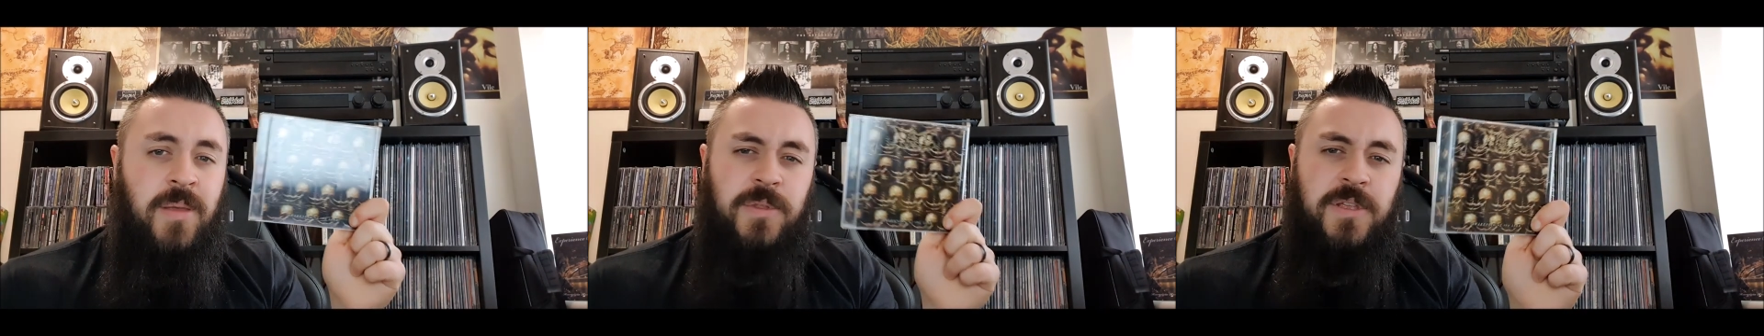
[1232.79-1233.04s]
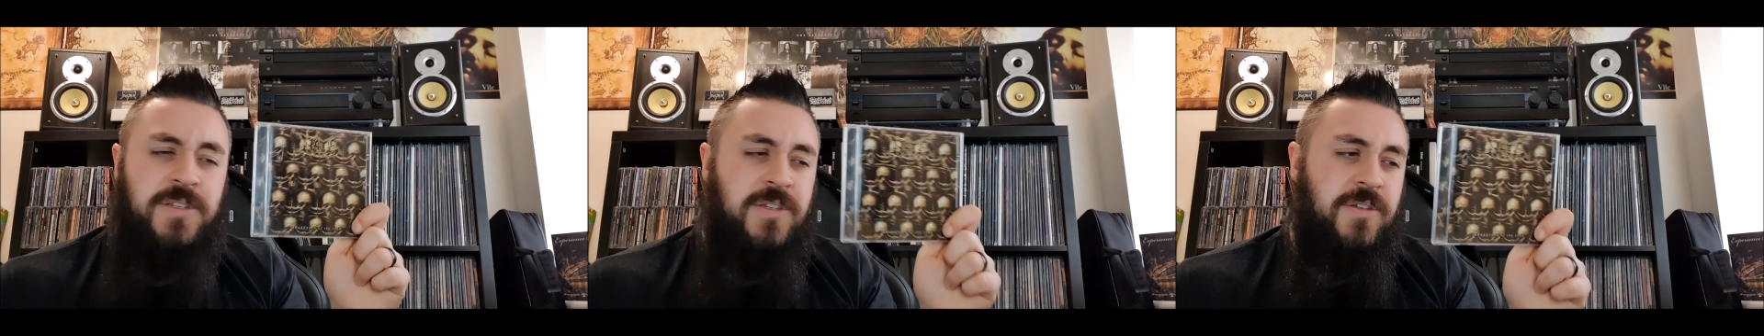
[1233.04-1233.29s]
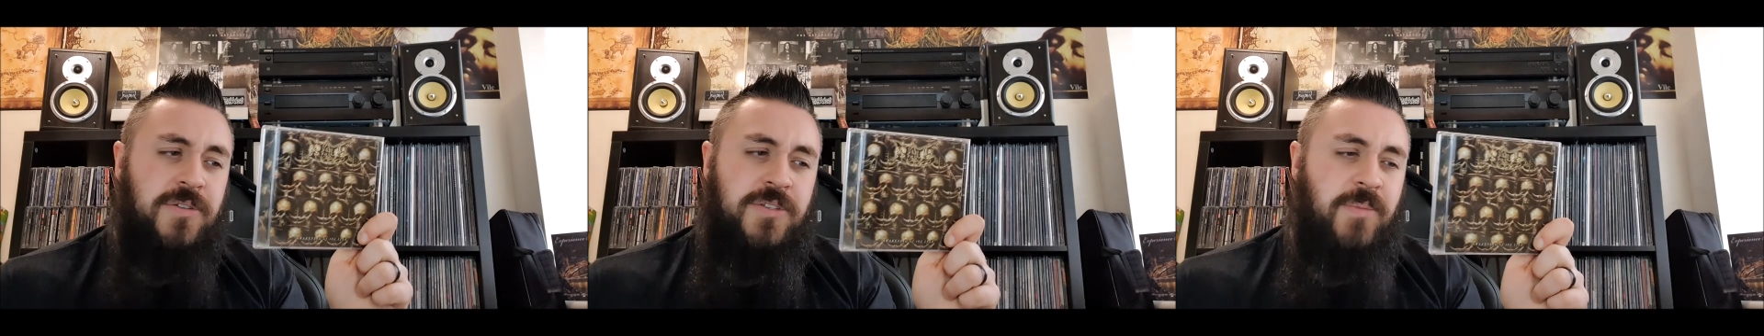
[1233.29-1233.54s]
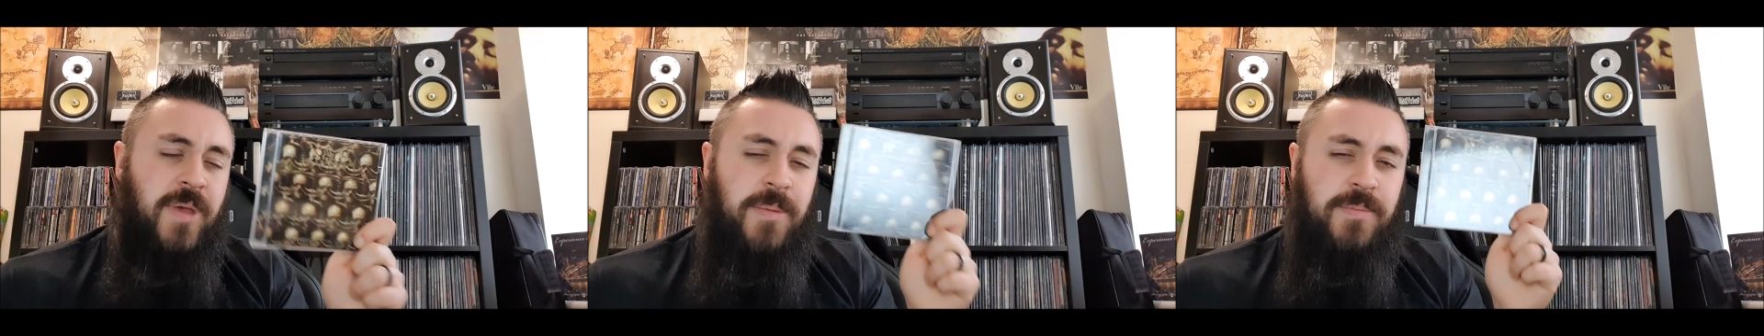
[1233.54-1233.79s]
But this has got
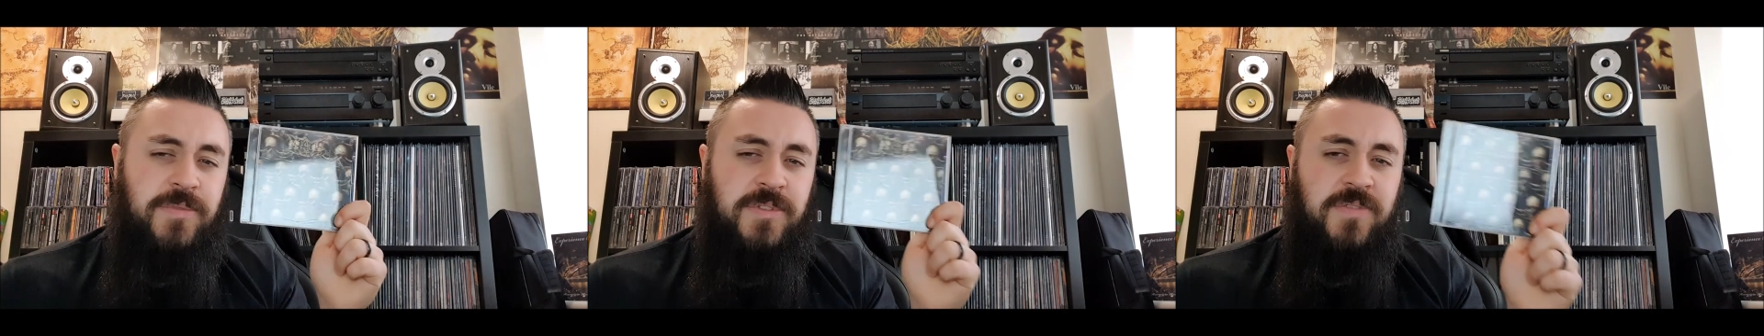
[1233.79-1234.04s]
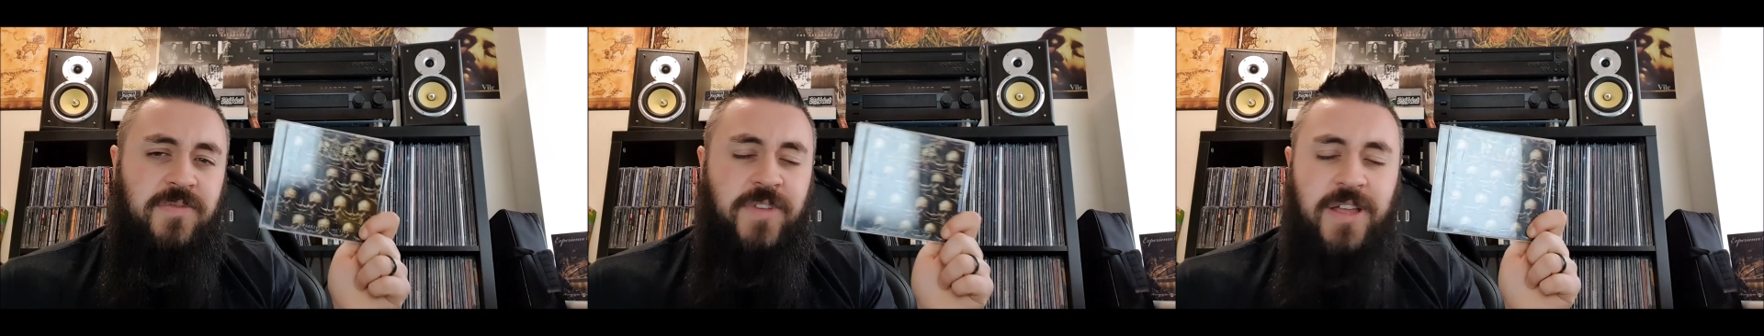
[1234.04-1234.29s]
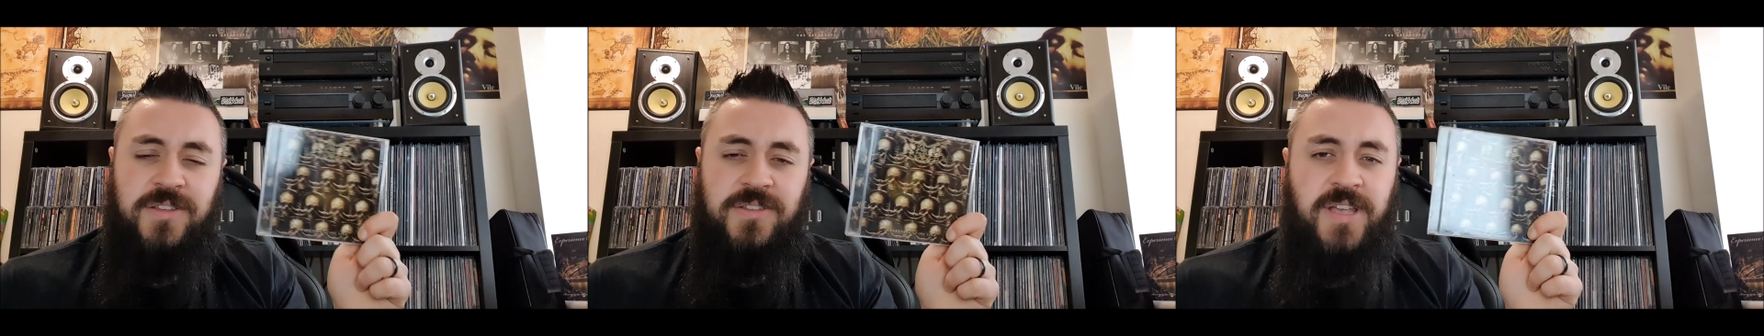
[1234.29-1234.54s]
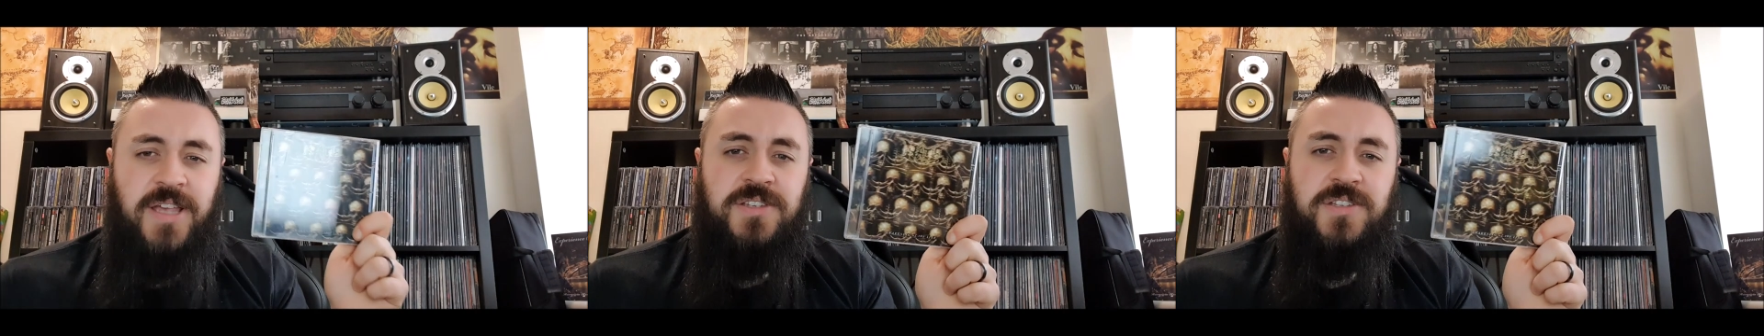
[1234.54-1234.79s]
some
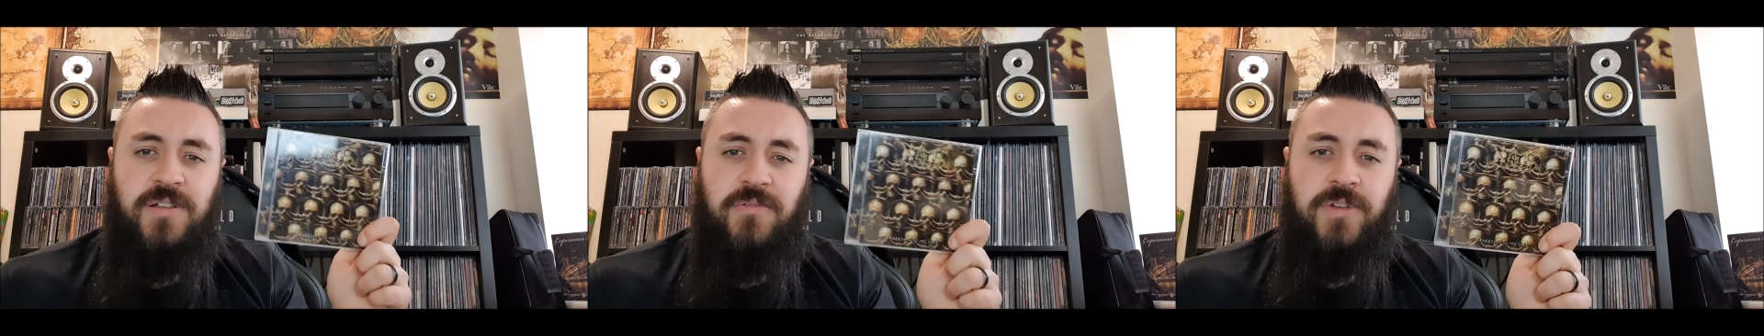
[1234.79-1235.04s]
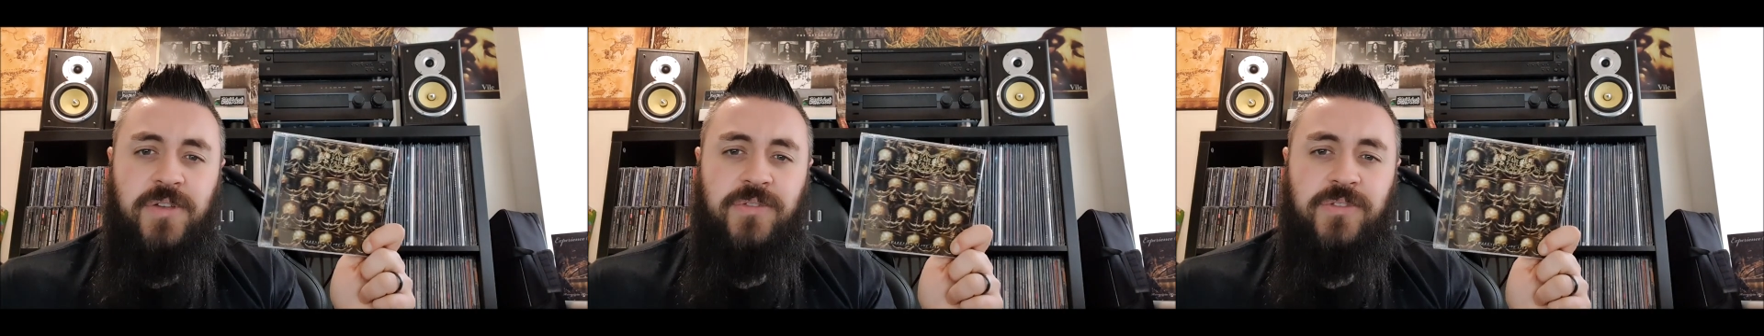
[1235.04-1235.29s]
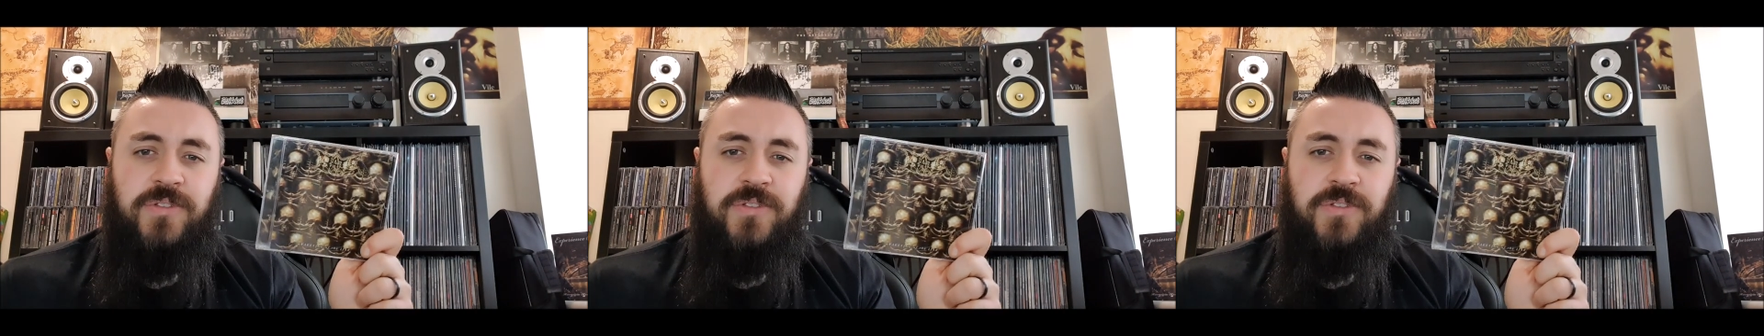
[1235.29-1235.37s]
fantastic riffs,